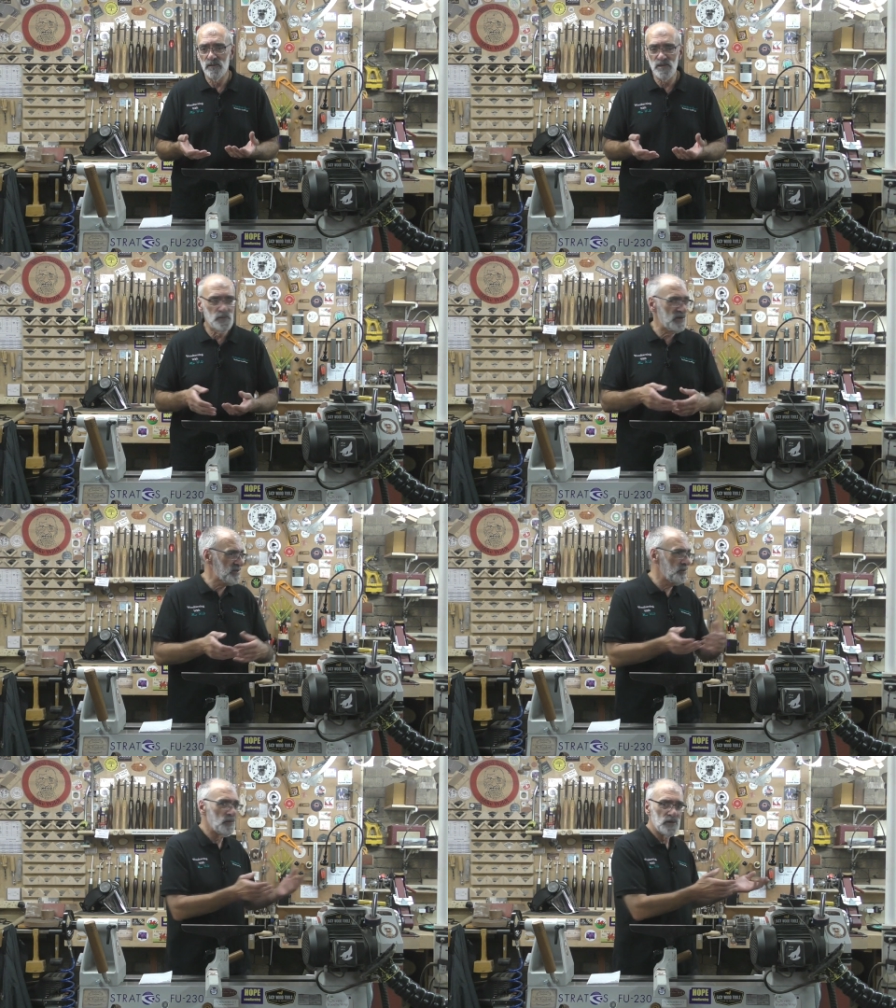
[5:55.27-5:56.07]
It's a bit
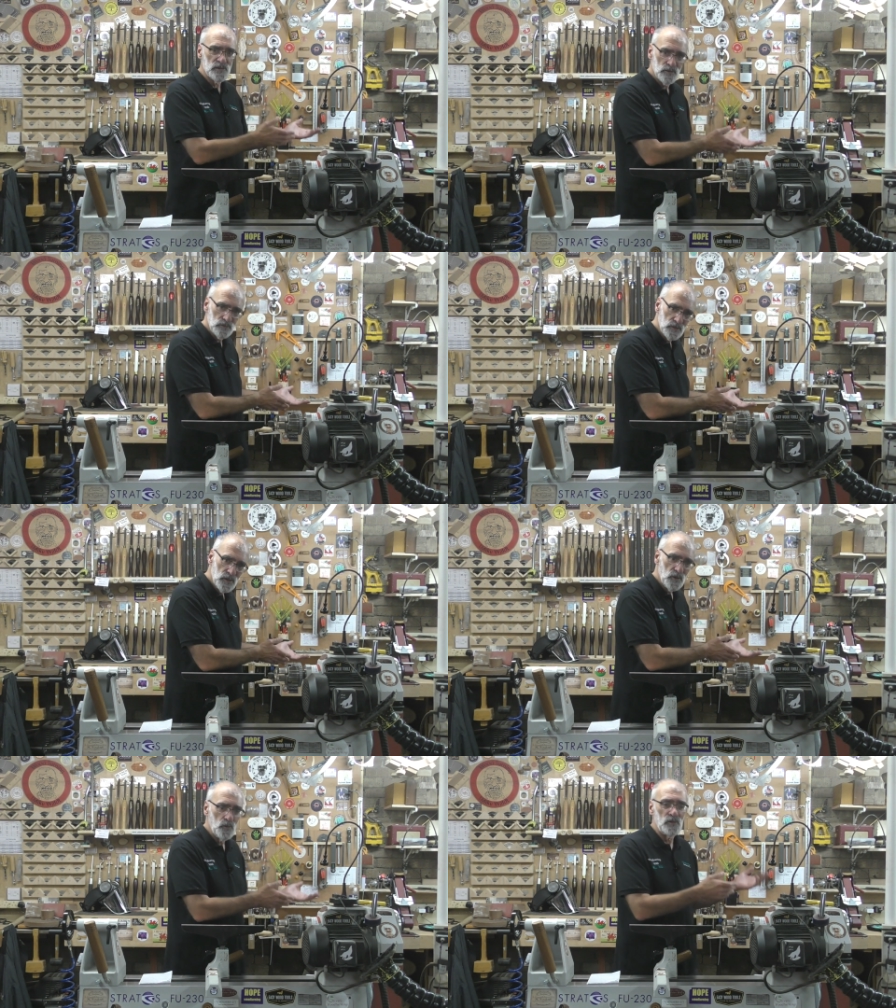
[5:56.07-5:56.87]
similar to
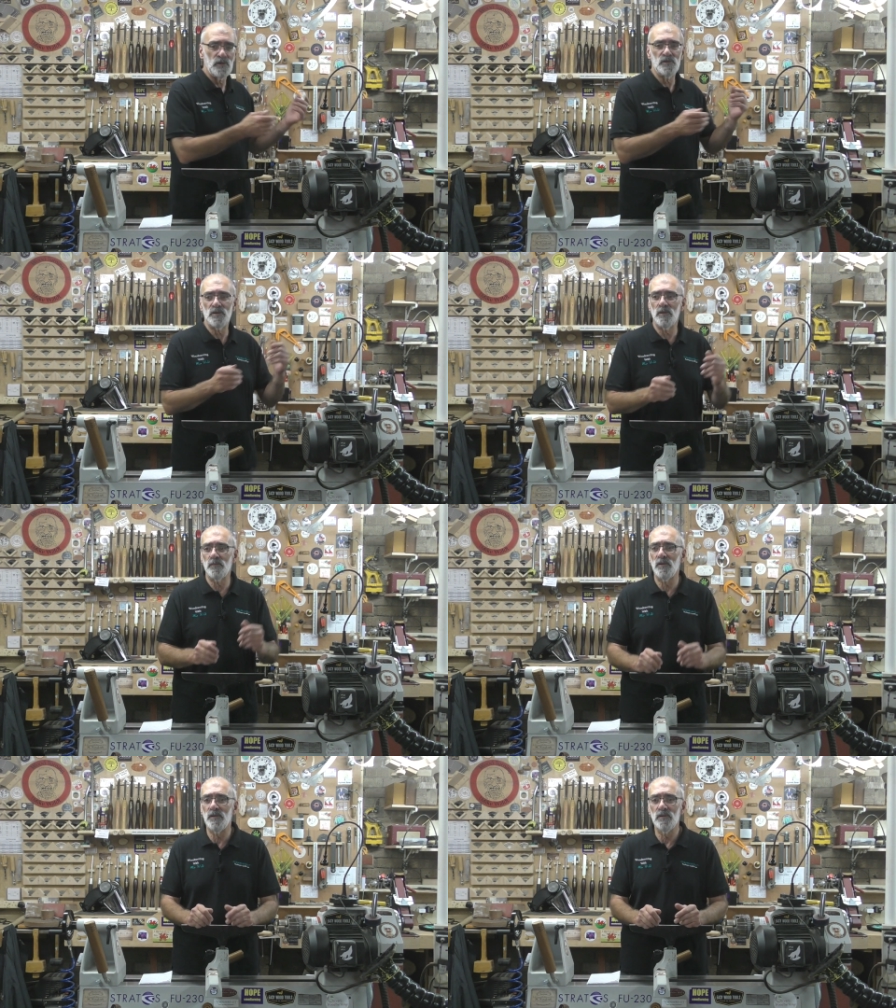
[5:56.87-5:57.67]
when you're
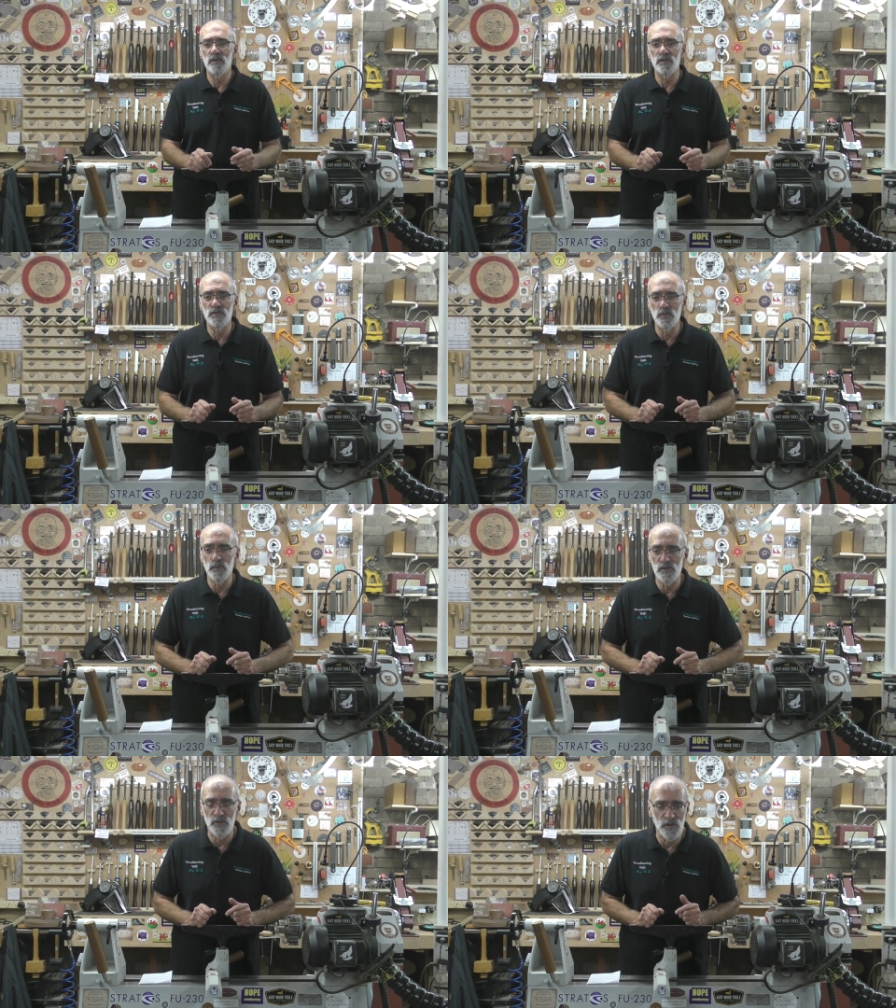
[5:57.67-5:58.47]
sharpening your
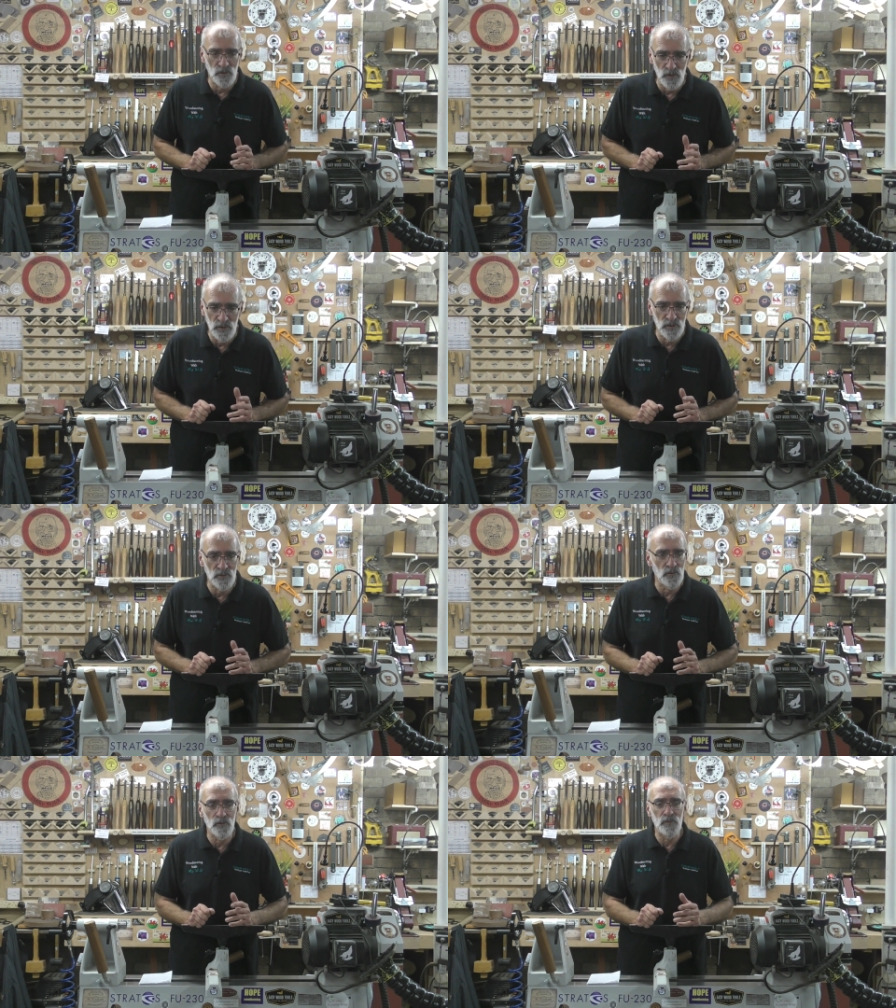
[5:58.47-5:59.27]
tools on a grinder
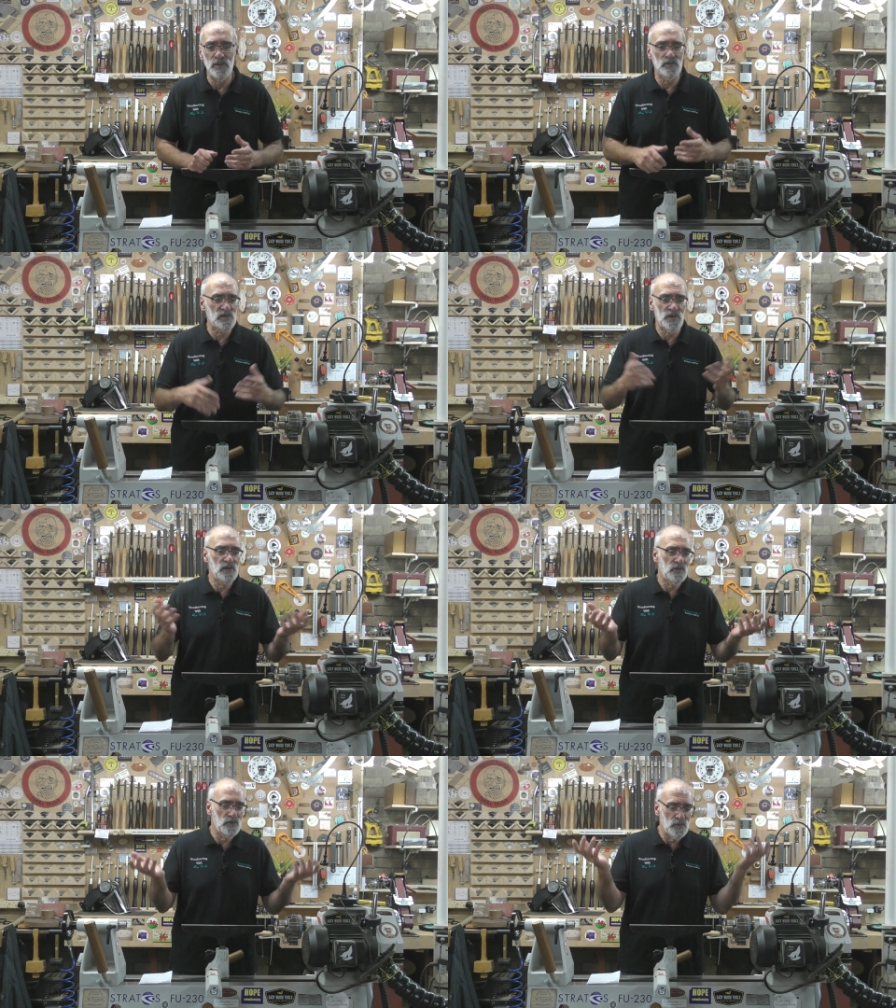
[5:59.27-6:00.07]
or a belt
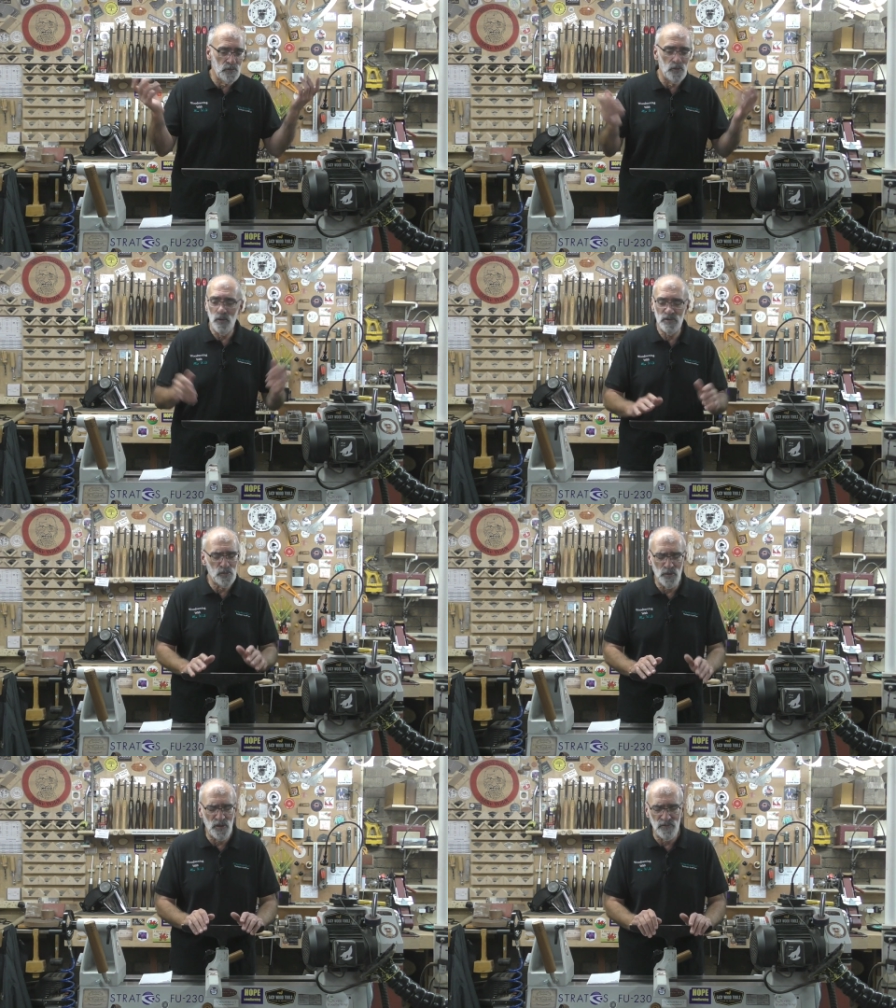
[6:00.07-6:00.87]
sander on the
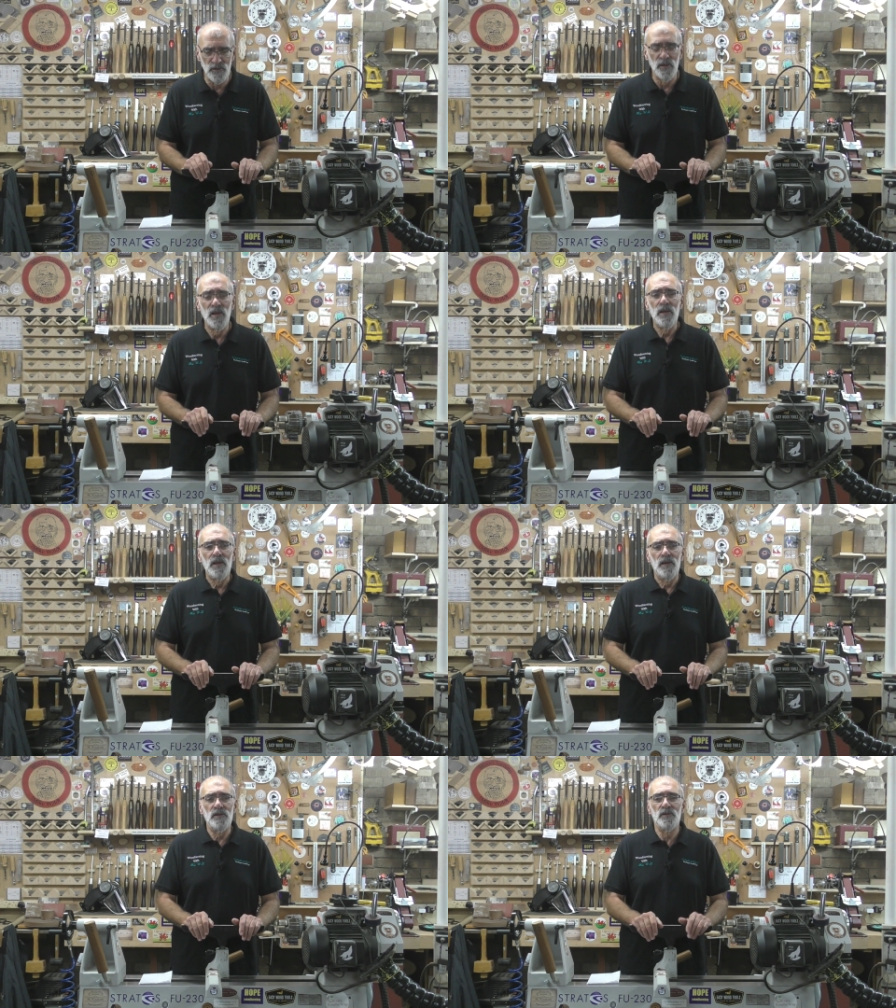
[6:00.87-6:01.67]
ProEdge, whatever.
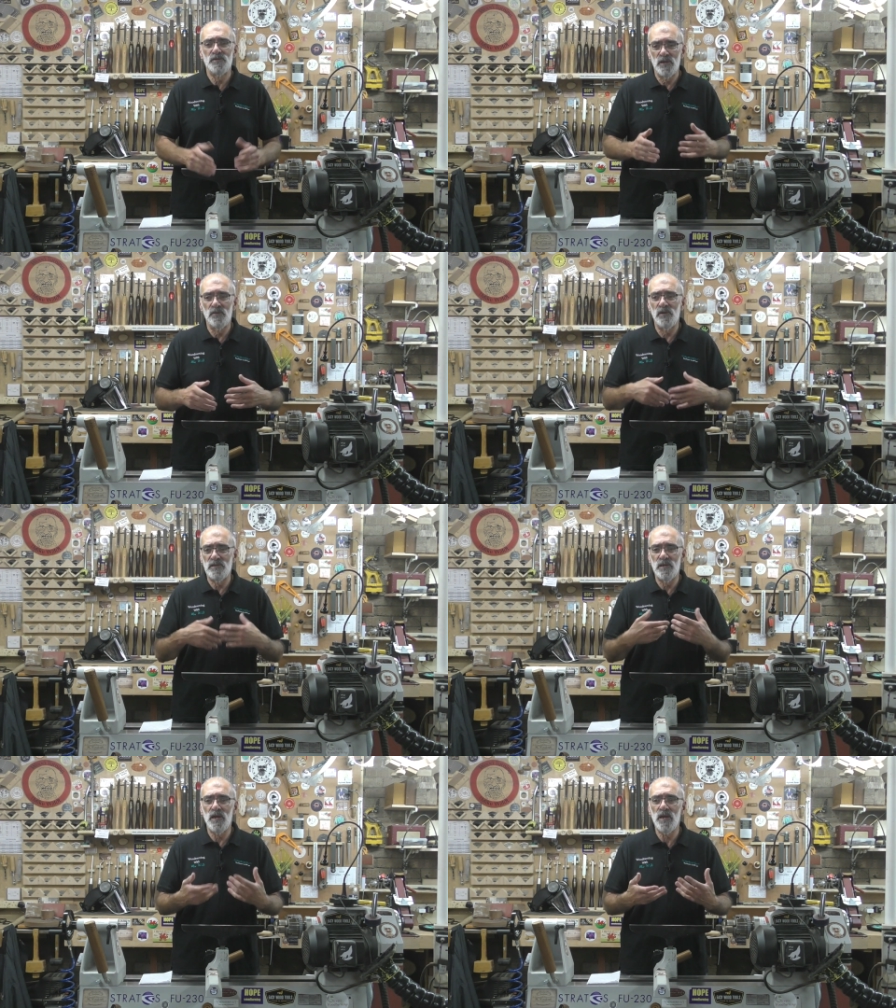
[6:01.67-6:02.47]
You're generating